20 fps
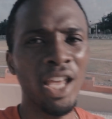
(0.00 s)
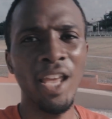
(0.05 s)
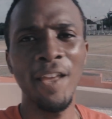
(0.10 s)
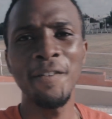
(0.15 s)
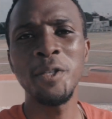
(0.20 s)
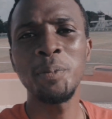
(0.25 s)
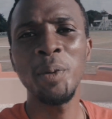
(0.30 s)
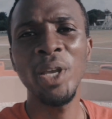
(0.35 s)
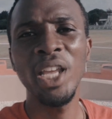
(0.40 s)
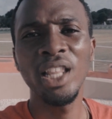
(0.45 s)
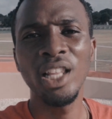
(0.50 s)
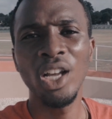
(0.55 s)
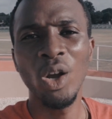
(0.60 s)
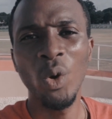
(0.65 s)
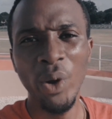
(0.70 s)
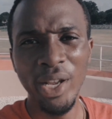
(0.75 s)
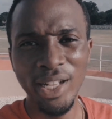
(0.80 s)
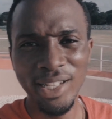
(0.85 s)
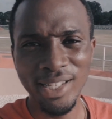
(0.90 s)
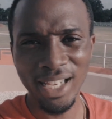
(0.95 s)
If speaking the
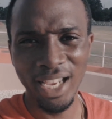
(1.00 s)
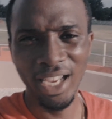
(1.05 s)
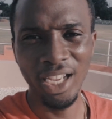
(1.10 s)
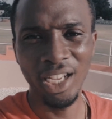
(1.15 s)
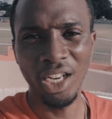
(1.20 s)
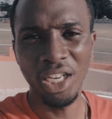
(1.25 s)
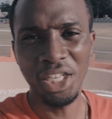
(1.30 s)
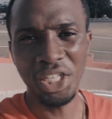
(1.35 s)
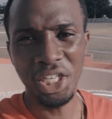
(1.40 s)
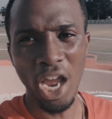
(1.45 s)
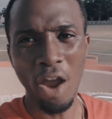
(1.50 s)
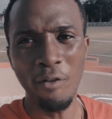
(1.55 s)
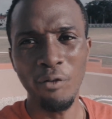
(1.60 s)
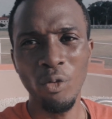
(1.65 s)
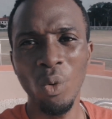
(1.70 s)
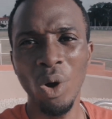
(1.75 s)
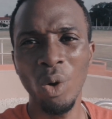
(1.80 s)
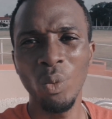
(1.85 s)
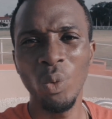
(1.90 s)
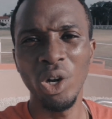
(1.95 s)
Queen's English,
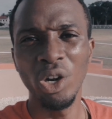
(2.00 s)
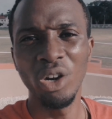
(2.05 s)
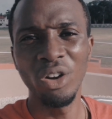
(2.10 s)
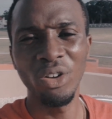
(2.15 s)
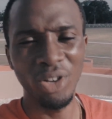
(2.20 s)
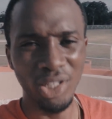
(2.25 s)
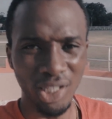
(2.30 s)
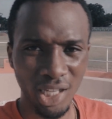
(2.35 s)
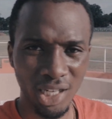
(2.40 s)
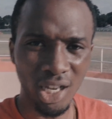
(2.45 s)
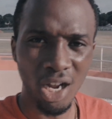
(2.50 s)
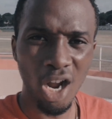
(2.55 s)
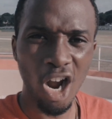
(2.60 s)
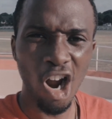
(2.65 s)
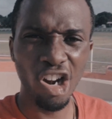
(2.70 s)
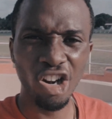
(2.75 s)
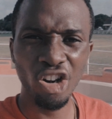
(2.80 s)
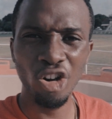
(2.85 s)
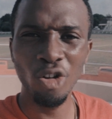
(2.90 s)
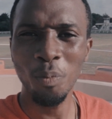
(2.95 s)
everyone would note that the
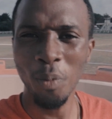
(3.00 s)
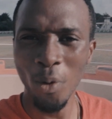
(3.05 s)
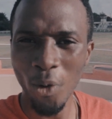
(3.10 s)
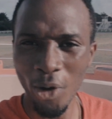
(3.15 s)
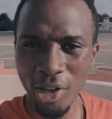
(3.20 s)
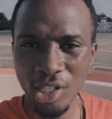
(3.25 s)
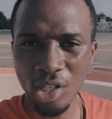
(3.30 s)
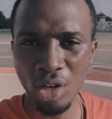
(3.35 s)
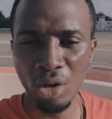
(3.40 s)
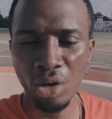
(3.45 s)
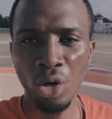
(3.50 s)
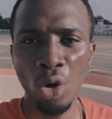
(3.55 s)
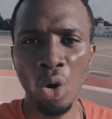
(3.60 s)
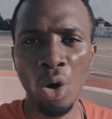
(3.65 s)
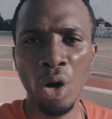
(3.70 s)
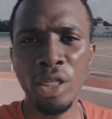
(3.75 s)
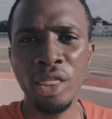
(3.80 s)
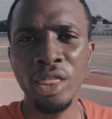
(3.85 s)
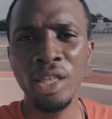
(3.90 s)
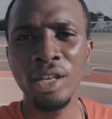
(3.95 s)
cardinal points are
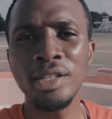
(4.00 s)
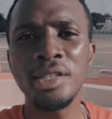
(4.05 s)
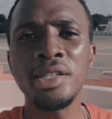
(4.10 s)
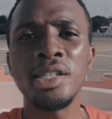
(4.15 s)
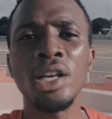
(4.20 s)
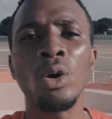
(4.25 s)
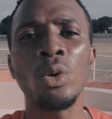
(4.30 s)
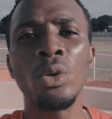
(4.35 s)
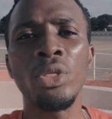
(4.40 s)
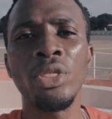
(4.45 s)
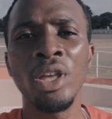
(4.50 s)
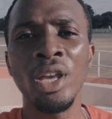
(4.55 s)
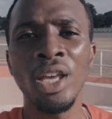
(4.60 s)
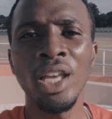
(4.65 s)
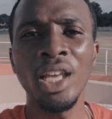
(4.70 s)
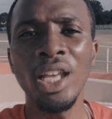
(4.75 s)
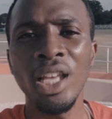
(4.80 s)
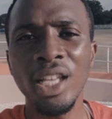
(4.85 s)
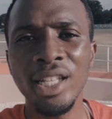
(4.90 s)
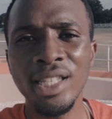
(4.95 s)
north, south,
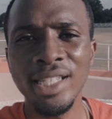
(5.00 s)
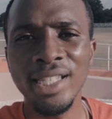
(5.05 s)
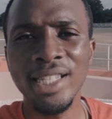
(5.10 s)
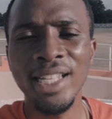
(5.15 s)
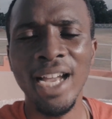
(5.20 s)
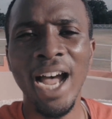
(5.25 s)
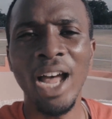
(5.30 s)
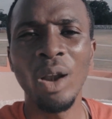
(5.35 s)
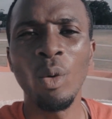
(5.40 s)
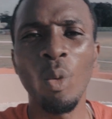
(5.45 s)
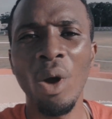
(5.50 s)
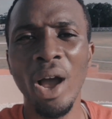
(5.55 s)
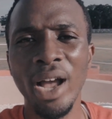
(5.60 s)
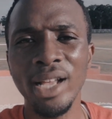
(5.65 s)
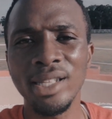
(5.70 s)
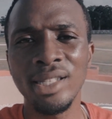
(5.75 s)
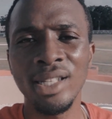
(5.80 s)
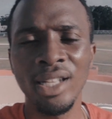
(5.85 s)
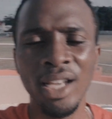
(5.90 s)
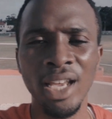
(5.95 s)
east and
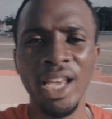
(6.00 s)
west.